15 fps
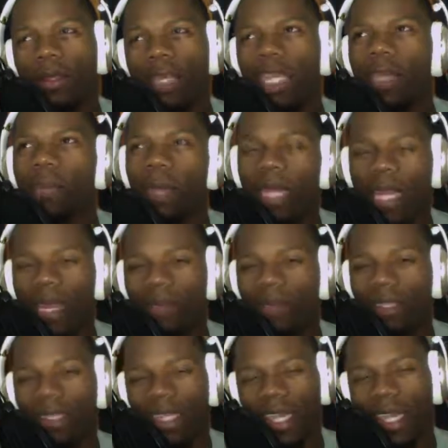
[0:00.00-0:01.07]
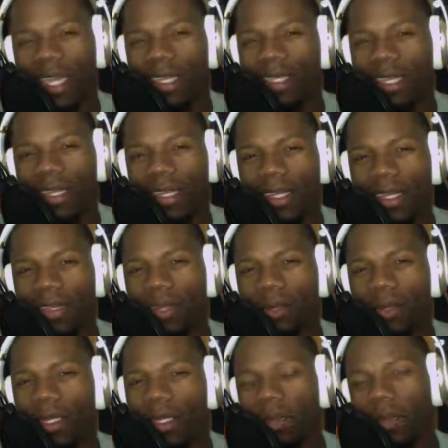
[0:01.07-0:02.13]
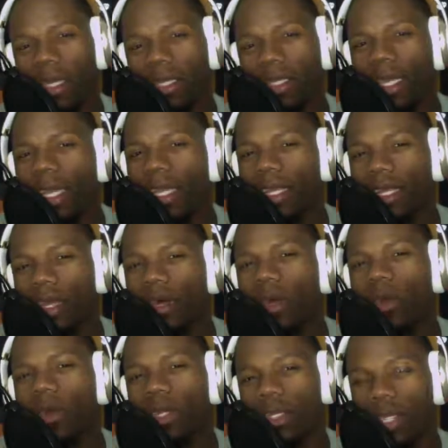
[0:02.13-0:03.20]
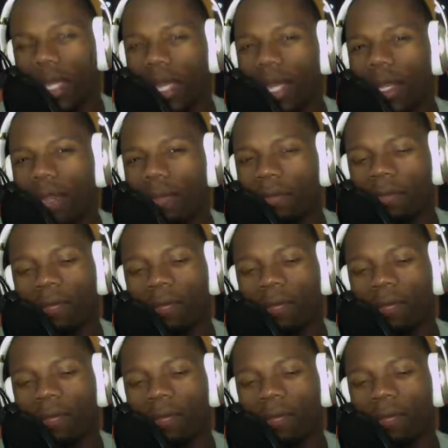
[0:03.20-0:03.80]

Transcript: may have a chance, I think, but it may take a longer time.